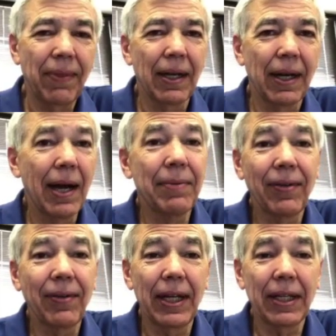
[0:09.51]
Yeah, I'm
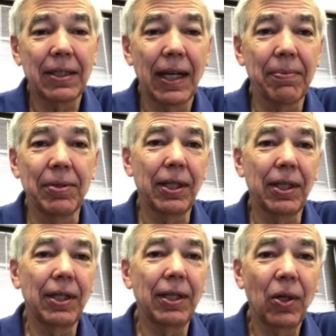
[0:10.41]
David Hicks. I'm the
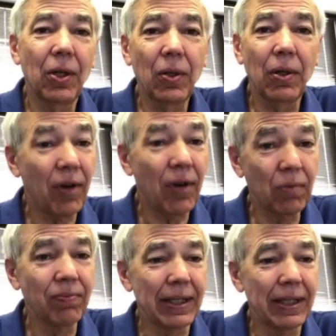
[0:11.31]
CEO of
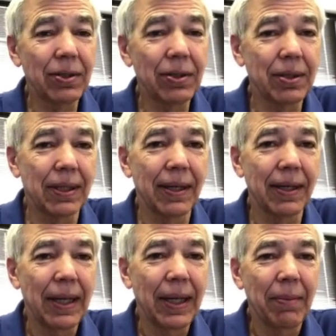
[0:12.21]
Homevestors.
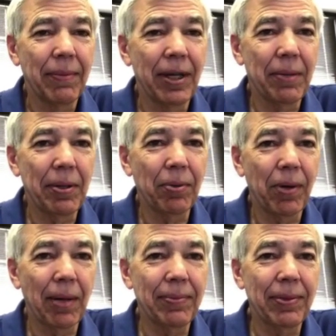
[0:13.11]
Many
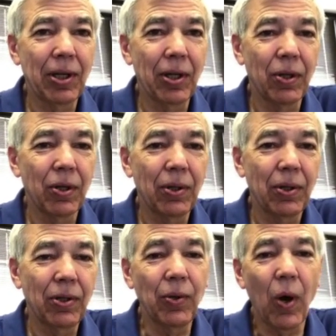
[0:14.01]
people probably don't
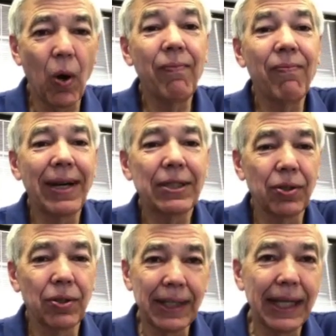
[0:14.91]
know who
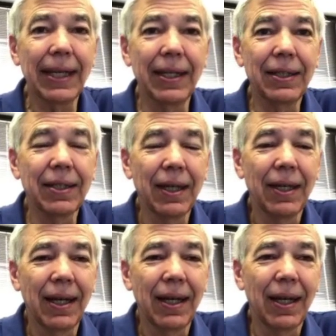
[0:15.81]
Homevestors is,
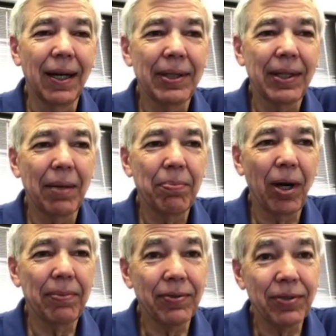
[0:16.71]
but they
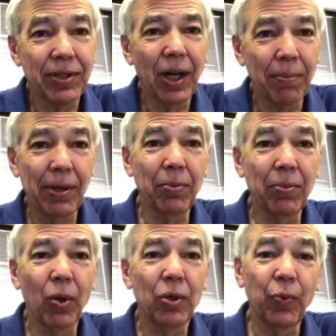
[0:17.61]
probably have seen our
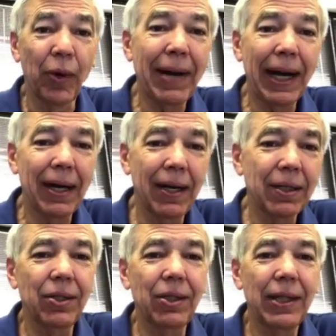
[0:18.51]
billboards. We buy
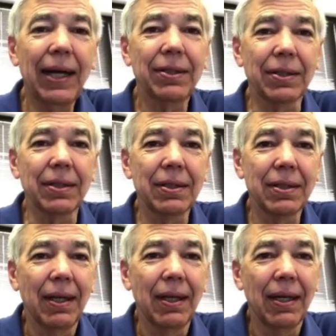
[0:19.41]
ugly
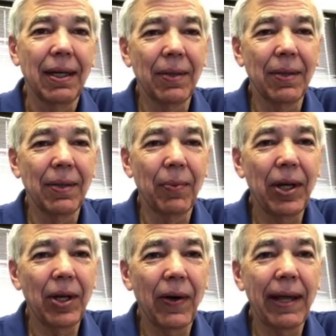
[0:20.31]
houses, and
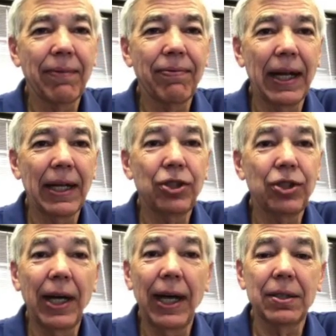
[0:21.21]
we are a
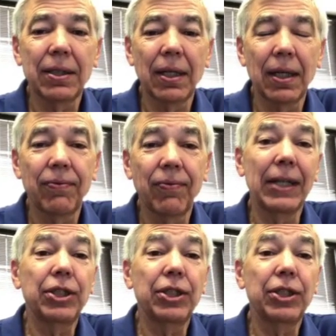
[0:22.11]
franchisor.